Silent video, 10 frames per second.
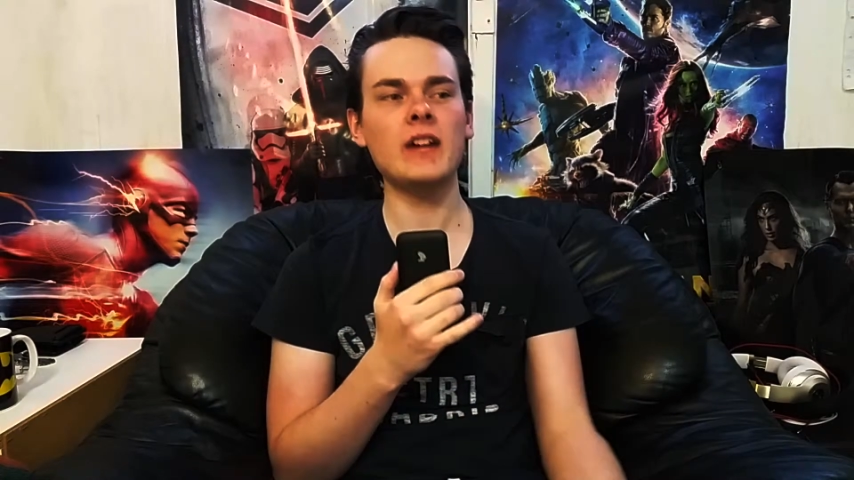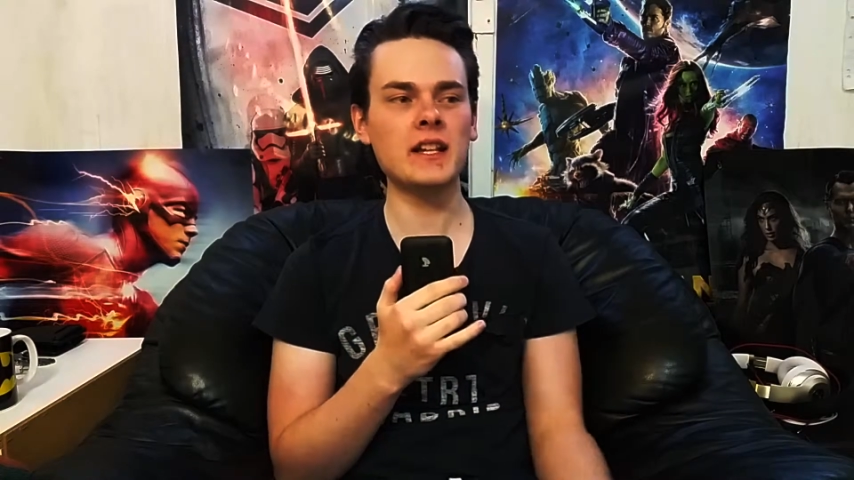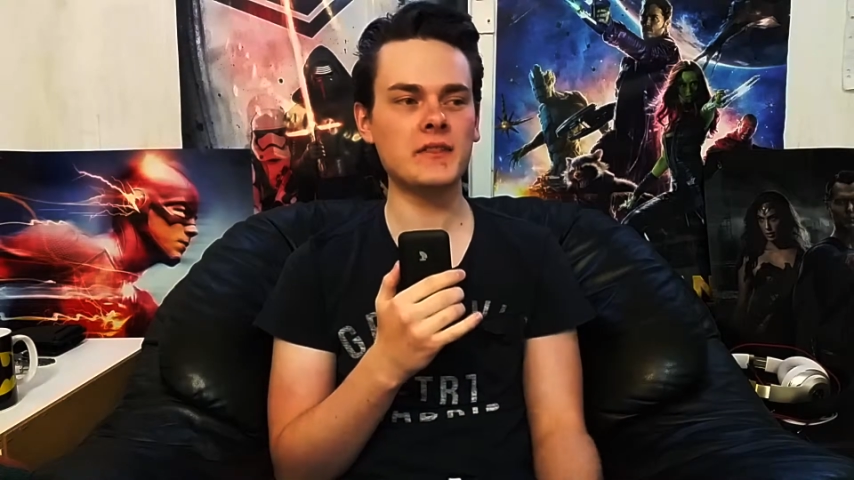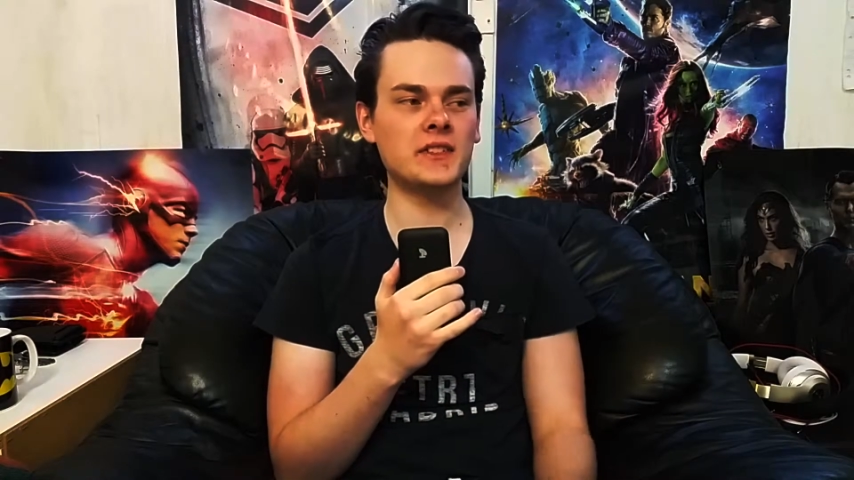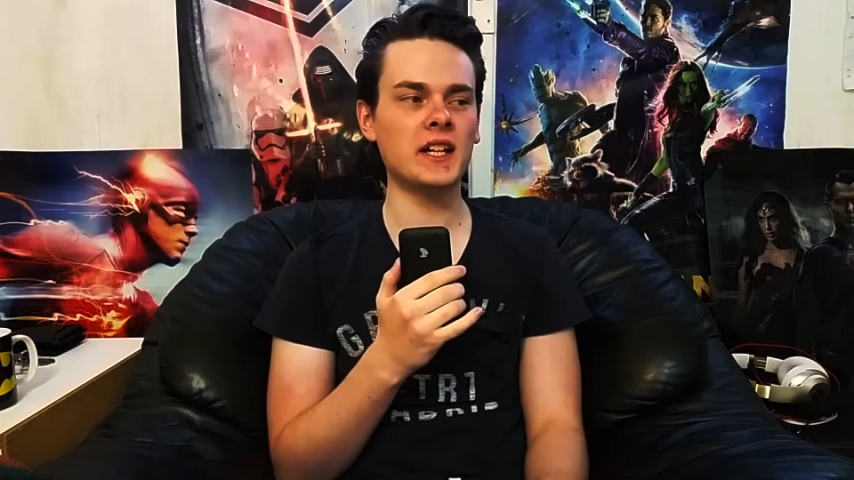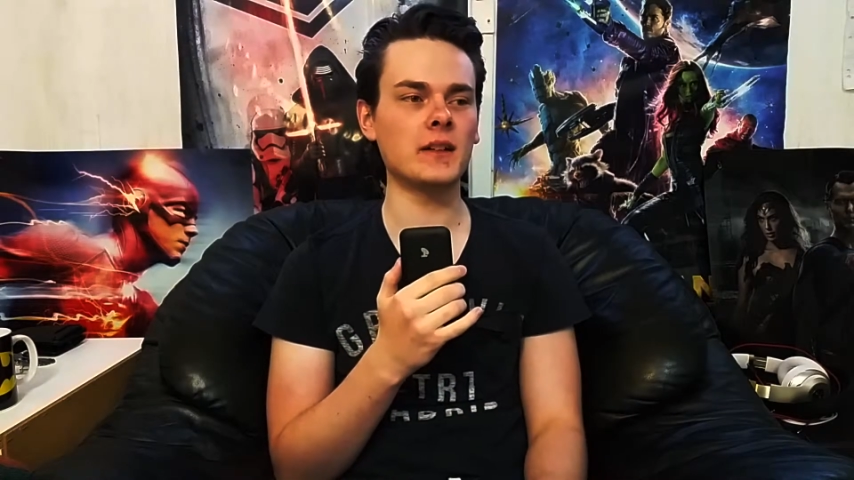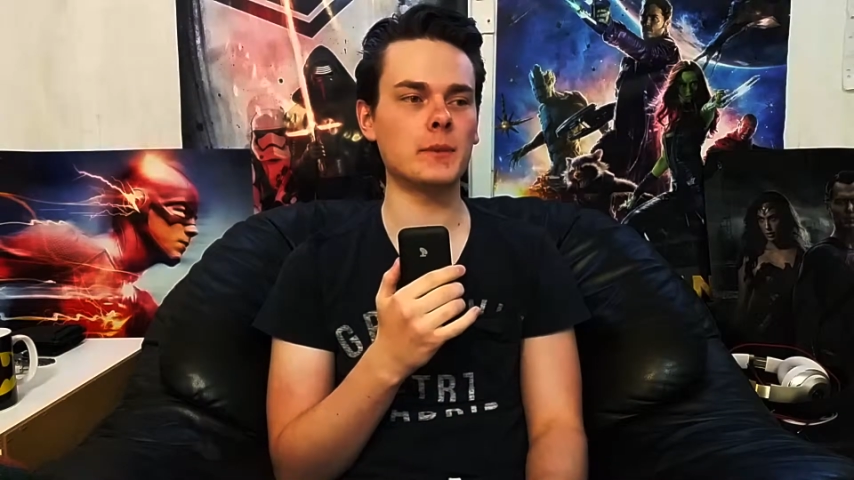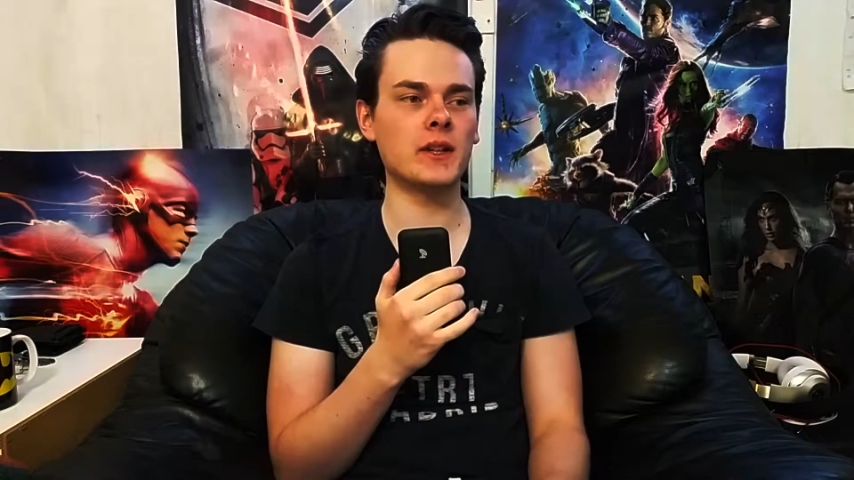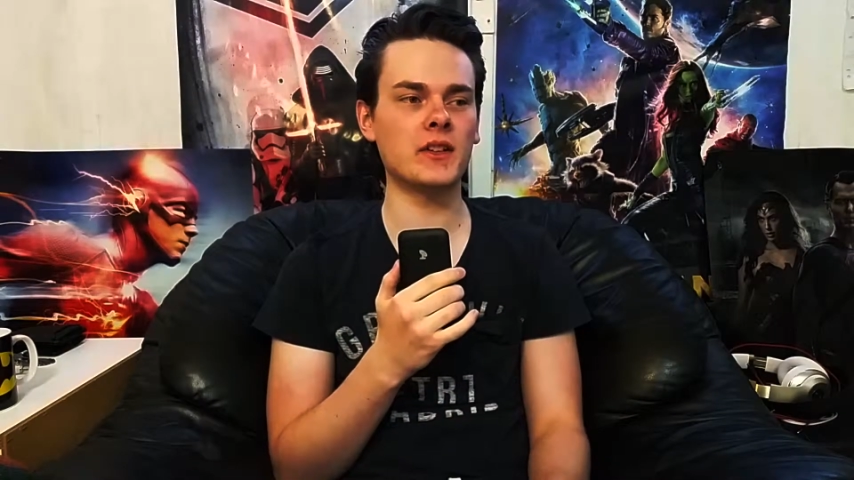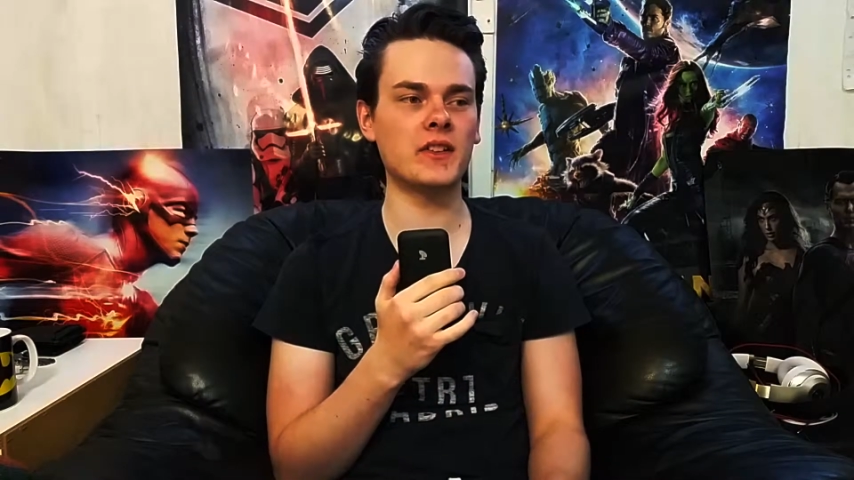I love how
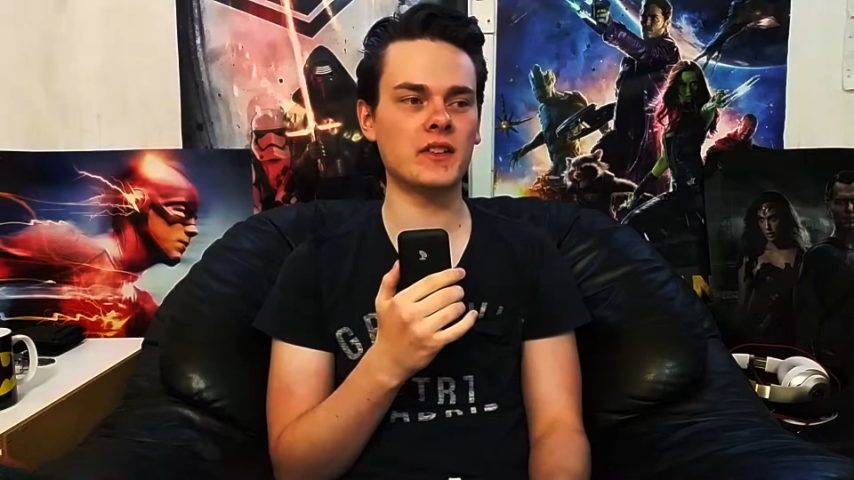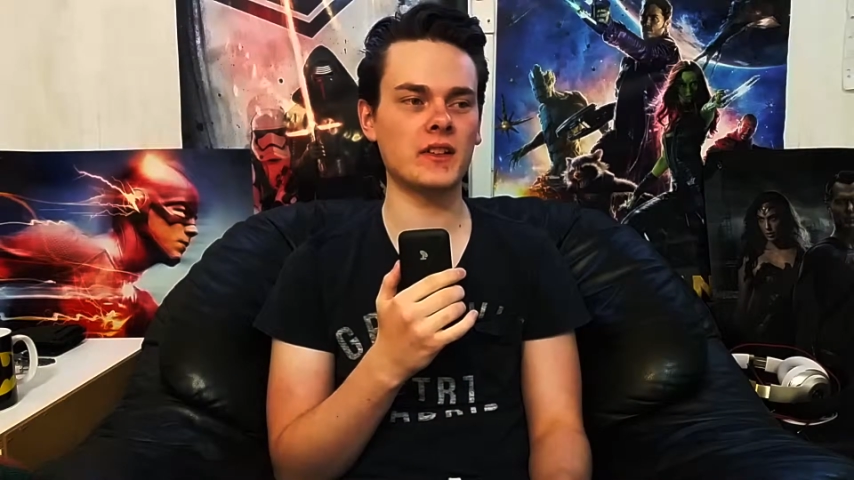they've done it,